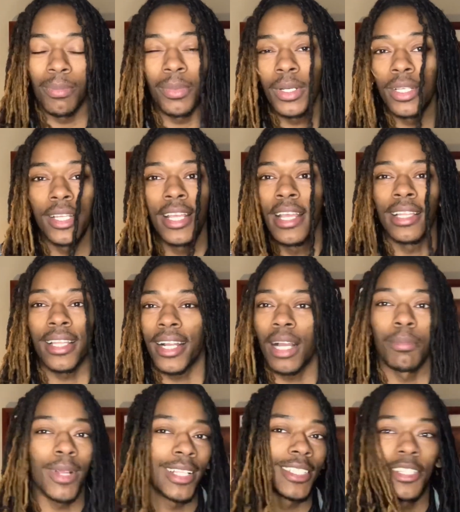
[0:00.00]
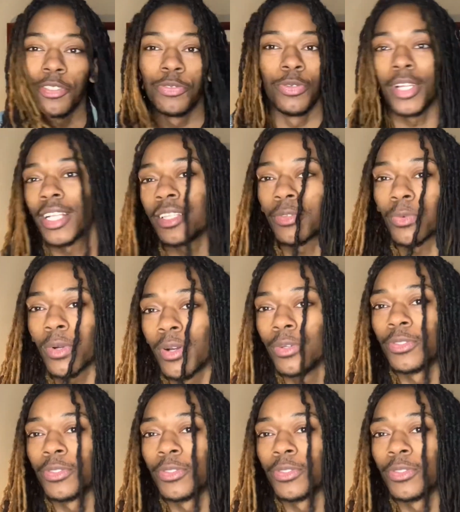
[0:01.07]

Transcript: but like I'm not telling you nothing wrong.